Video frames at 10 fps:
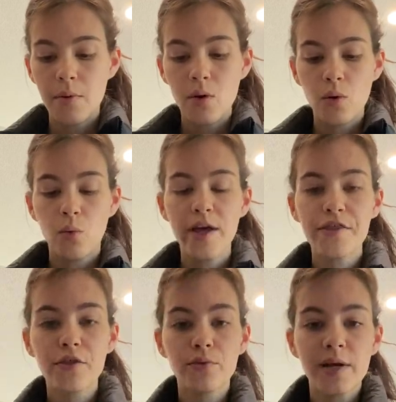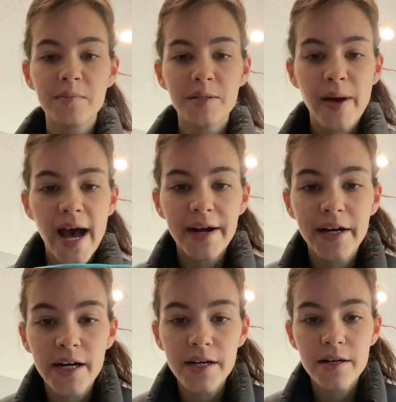With the ribbed
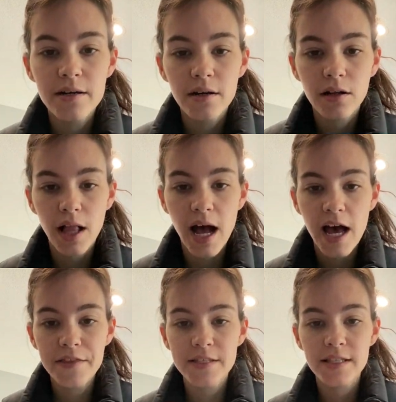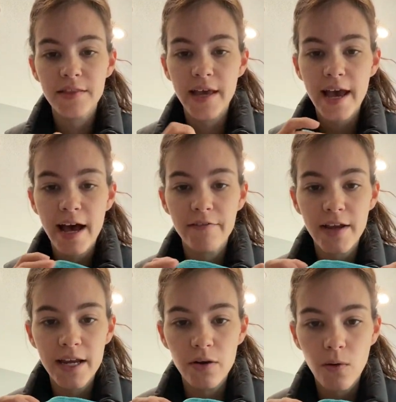pattern cloths, they have
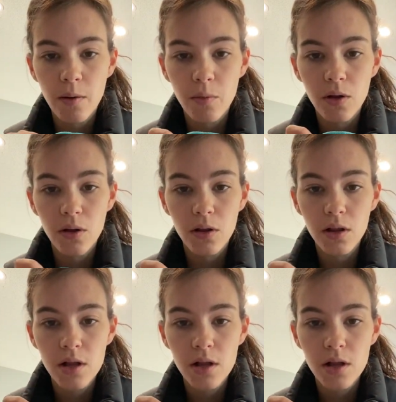a normal